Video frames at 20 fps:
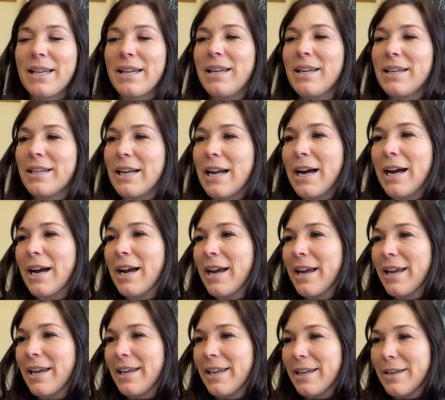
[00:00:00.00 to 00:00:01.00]
And I
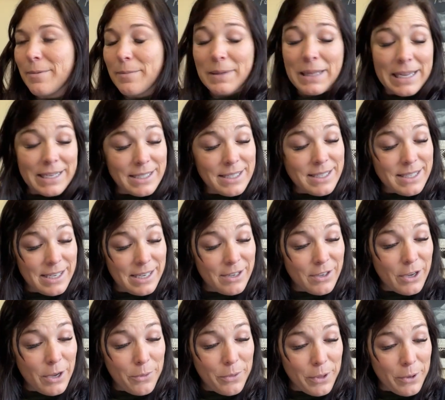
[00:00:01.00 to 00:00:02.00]
am glad to see it
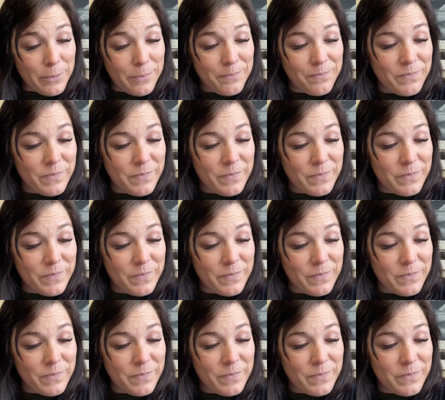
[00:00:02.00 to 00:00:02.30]
go though.